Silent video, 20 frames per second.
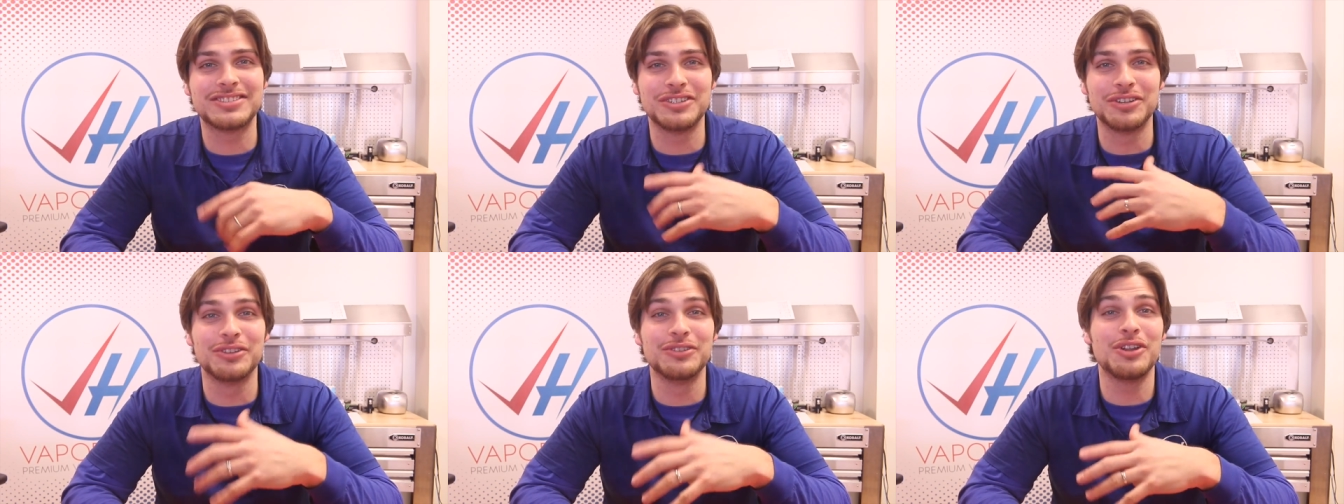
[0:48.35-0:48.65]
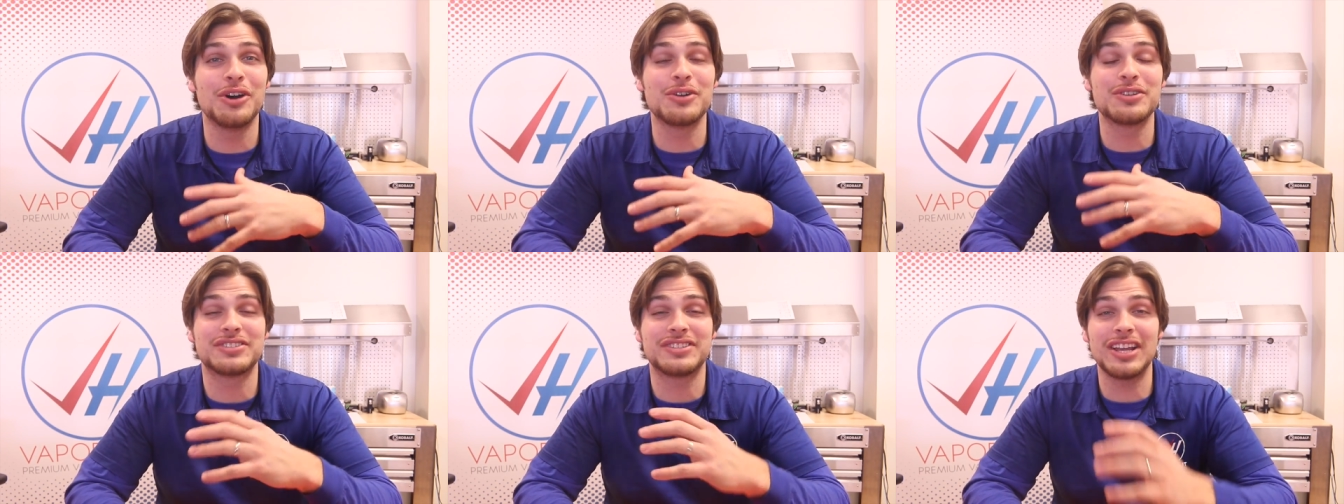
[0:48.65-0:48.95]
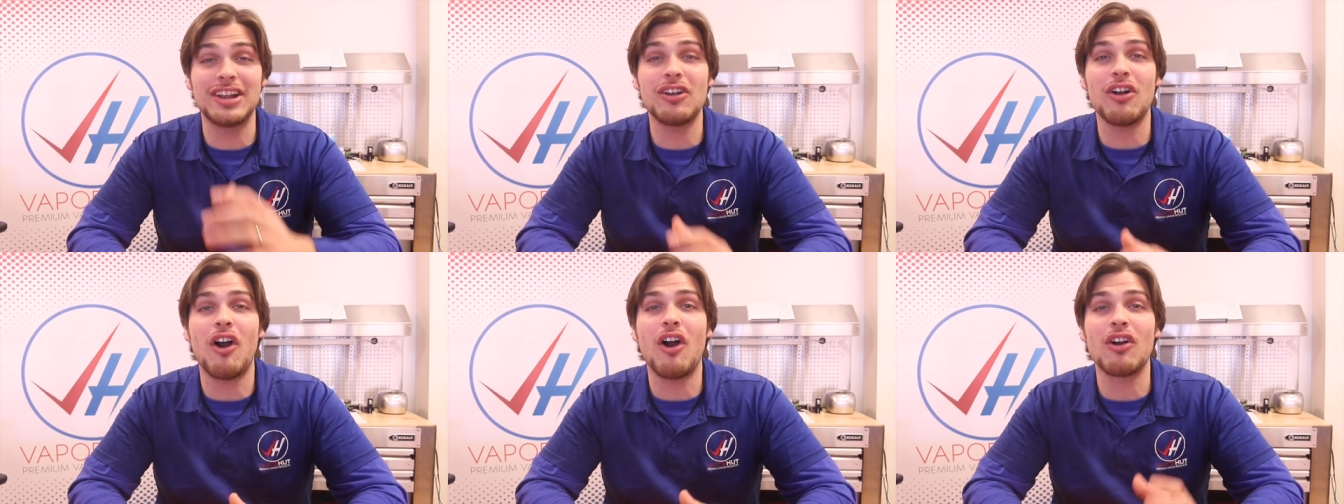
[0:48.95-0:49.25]
you'll notice
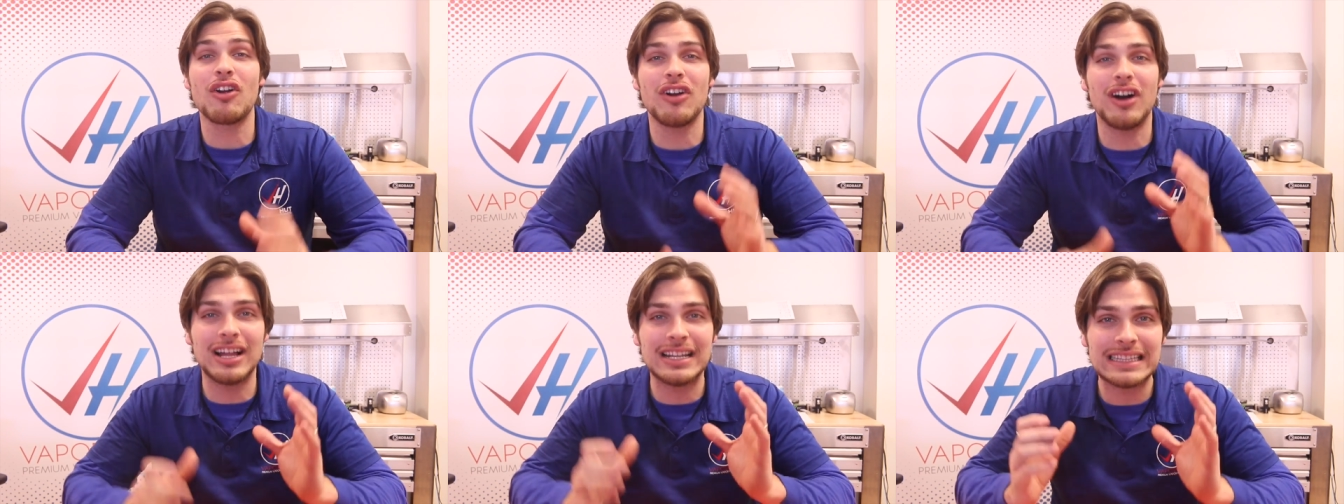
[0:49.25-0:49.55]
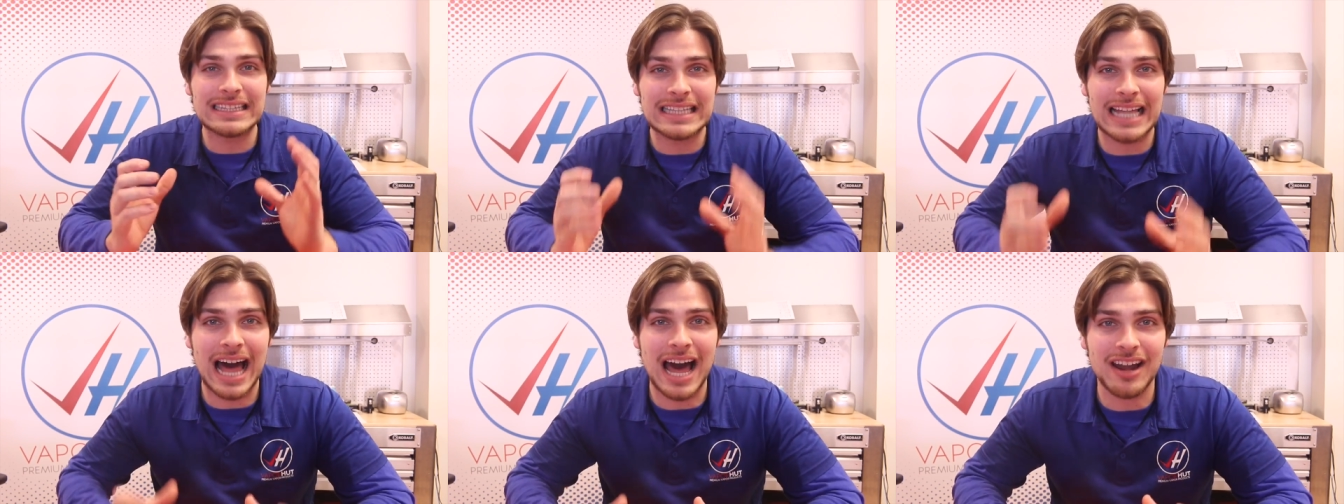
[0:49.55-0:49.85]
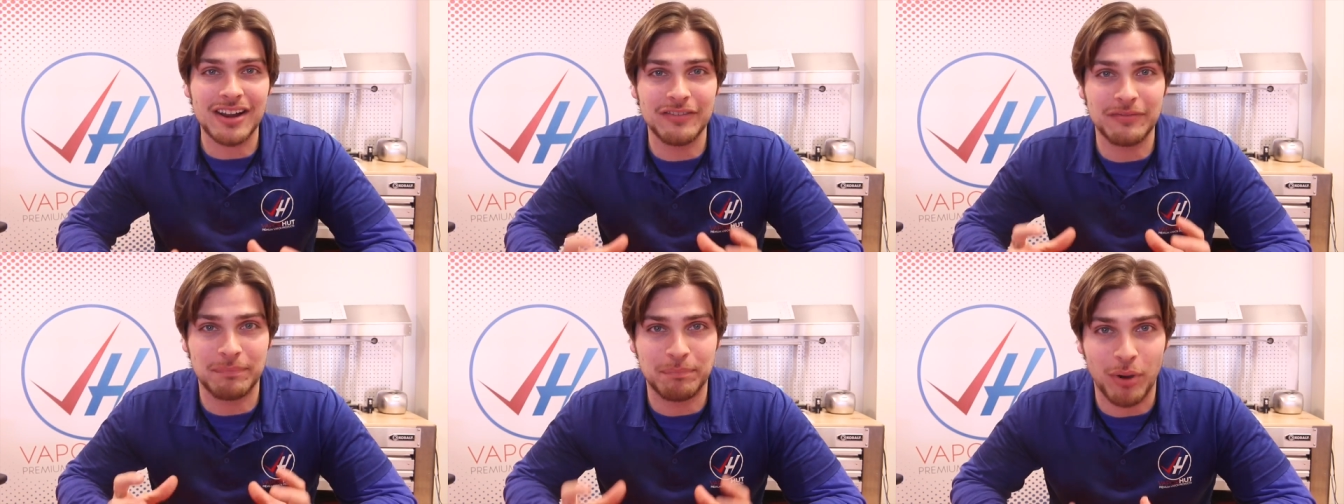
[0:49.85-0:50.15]
there are a
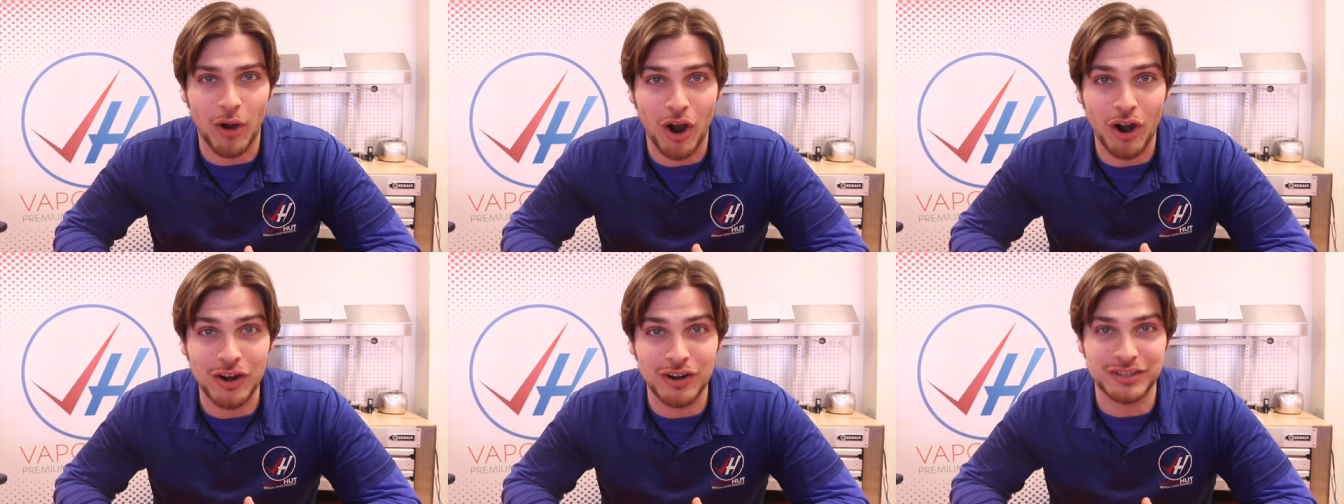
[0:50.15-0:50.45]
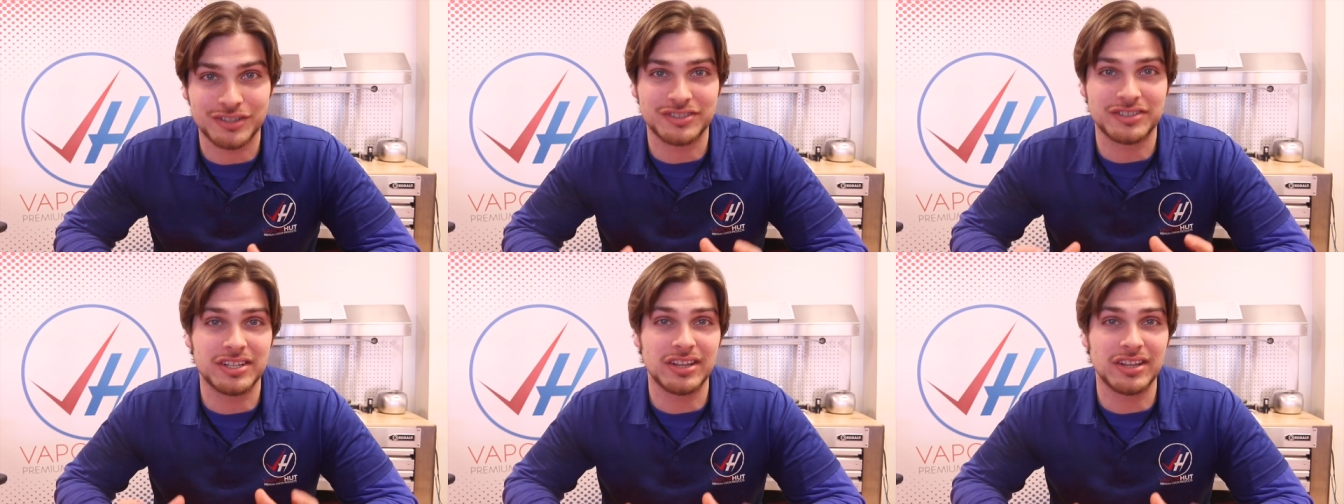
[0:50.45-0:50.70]
lot of parts